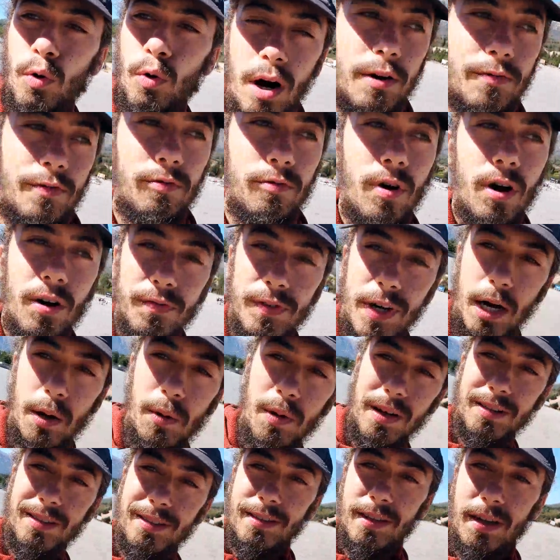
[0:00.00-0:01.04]
I've arrived now
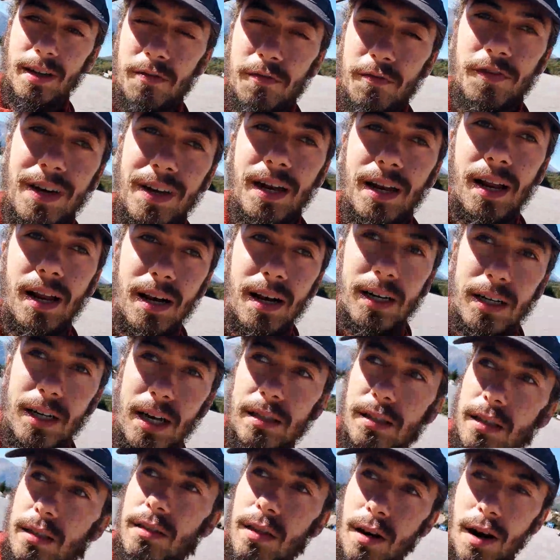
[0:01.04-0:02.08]
at Villa
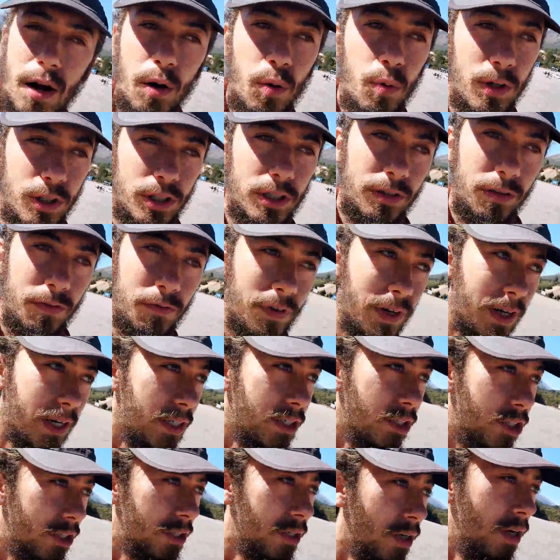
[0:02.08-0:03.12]
Catedral, which is a
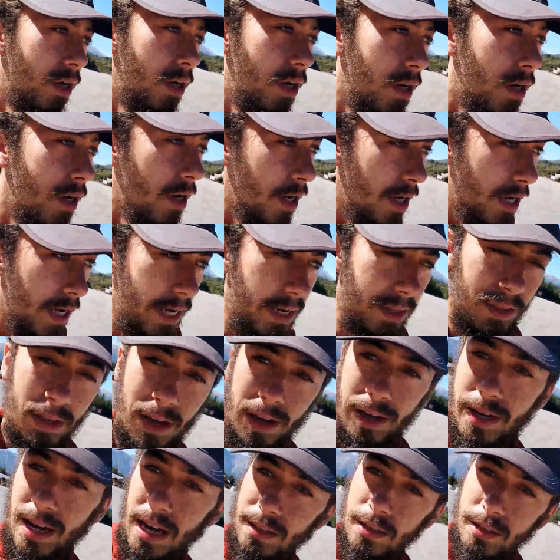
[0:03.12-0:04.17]
village in
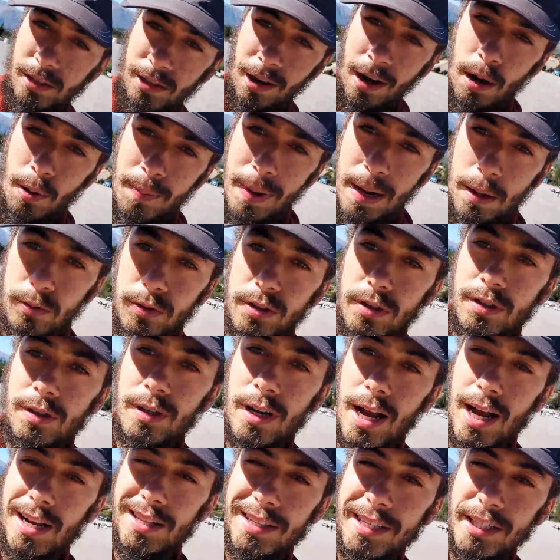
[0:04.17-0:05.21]
the Catedral mountain,
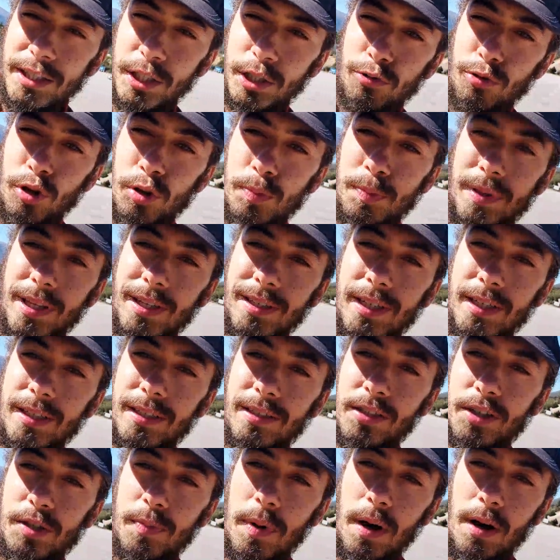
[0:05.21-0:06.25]
and this group in the
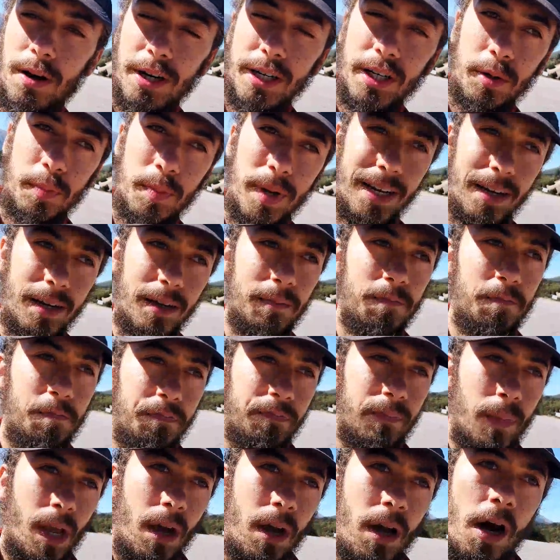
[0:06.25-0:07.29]
distance behind me,
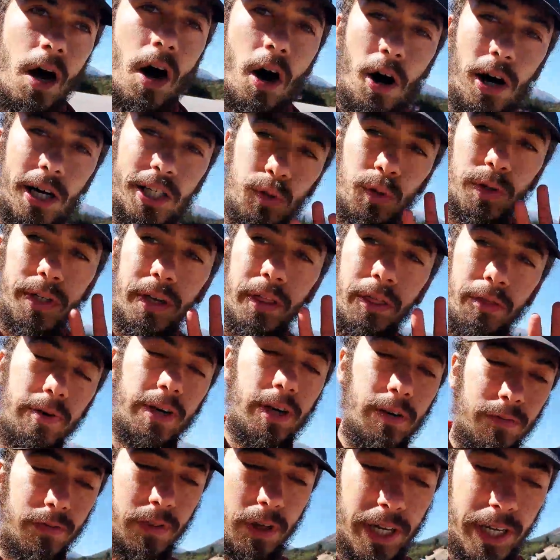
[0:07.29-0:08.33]
I joined 3
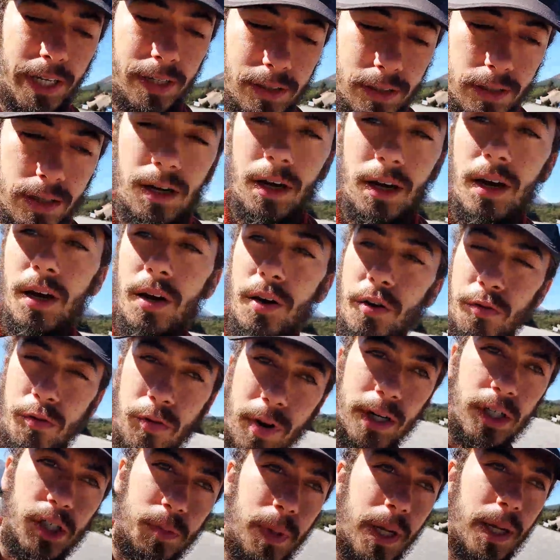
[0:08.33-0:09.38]
of these
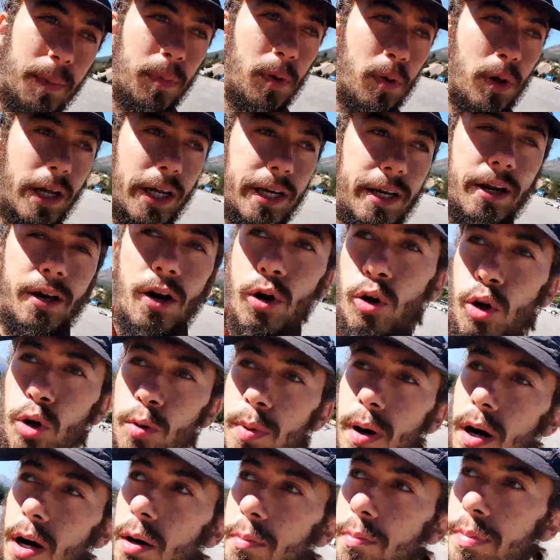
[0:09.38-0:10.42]
French people in an
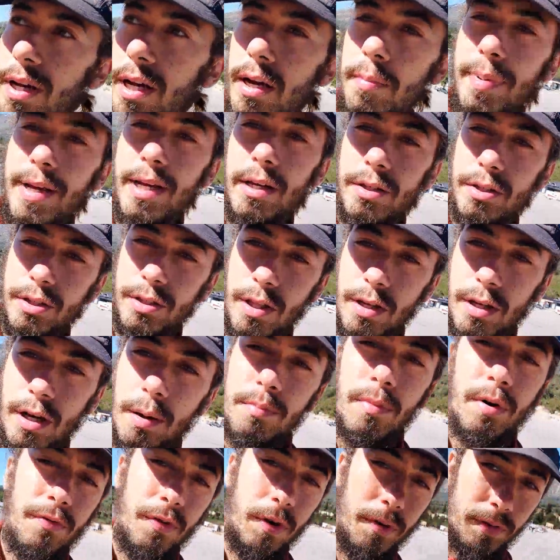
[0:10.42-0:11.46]
Uber up here because the
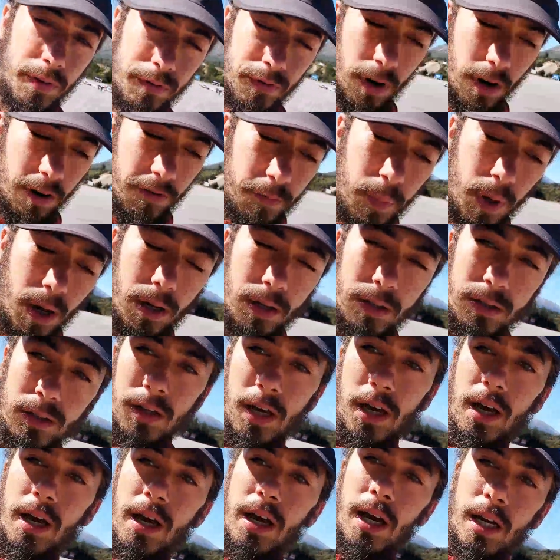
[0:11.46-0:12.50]
number 55 bus
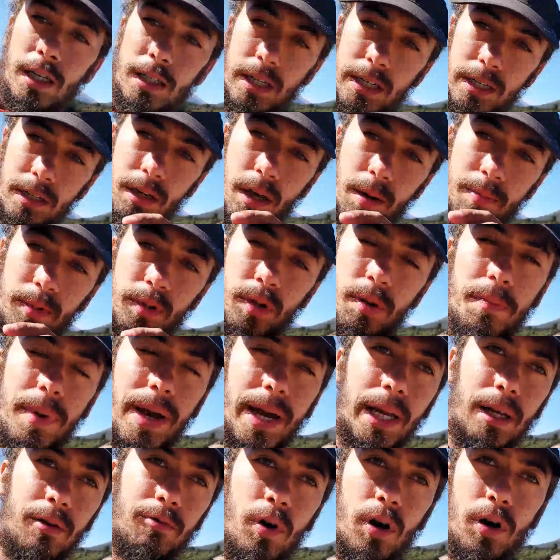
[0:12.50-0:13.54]
didn't come on the
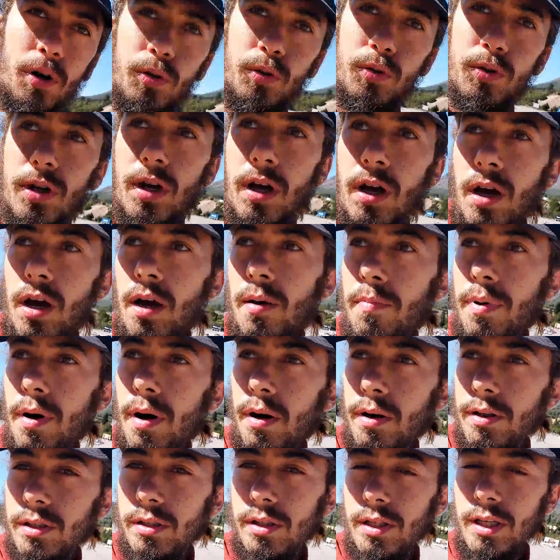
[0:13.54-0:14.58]
main road
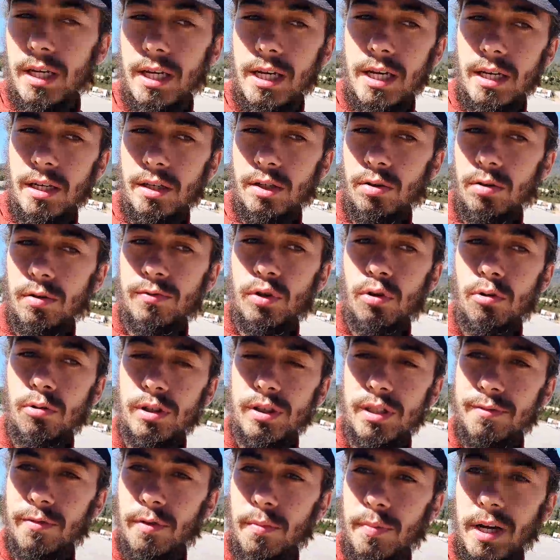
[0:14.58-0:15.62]
past the sort of
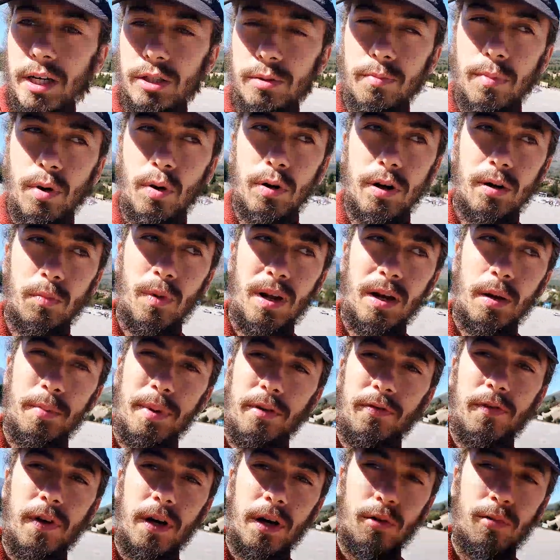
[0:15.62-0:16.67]
tourist information block and went a bit
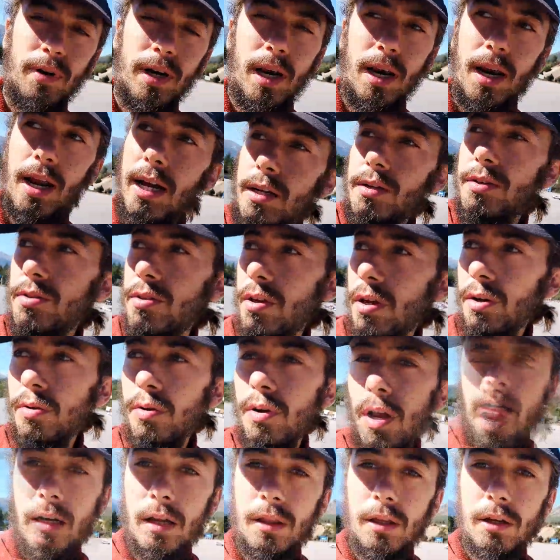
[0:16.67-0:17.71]
further inland. So
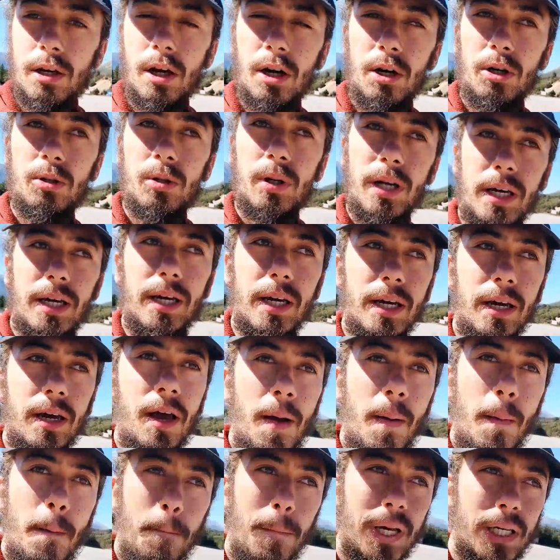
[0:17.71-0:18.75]
another girl here
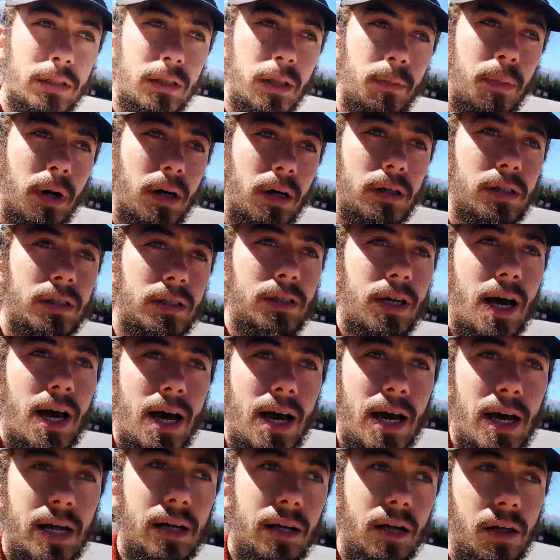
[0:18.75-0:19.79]
missed the bus,
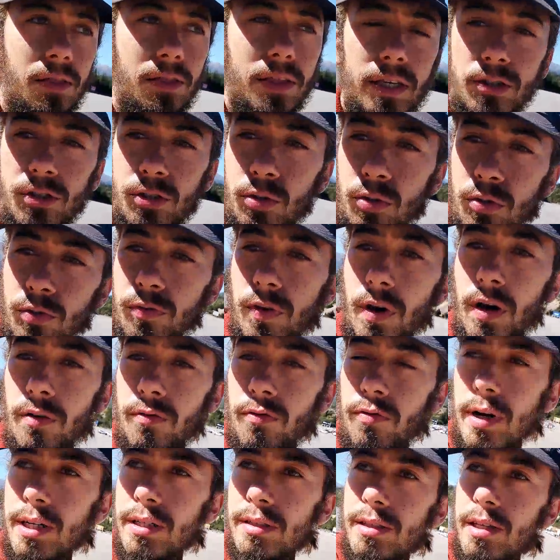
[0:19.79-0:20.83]
and I think 2 of her
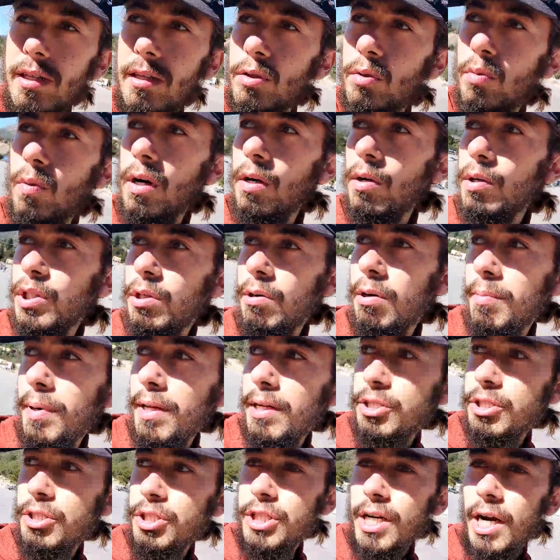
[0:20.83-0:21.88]
friends did as well, so we
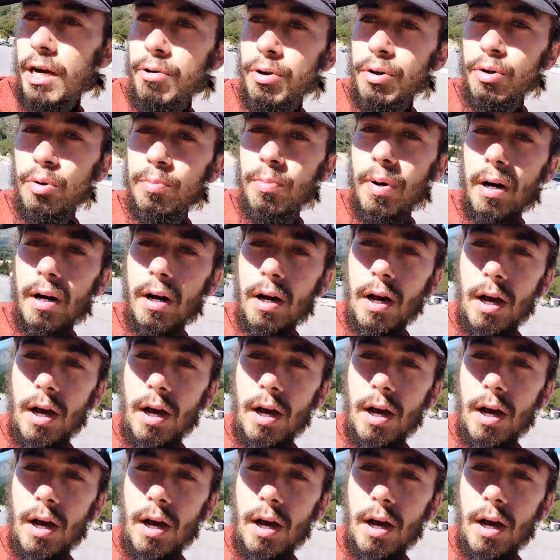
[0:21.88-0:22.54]
managed to share an Uber,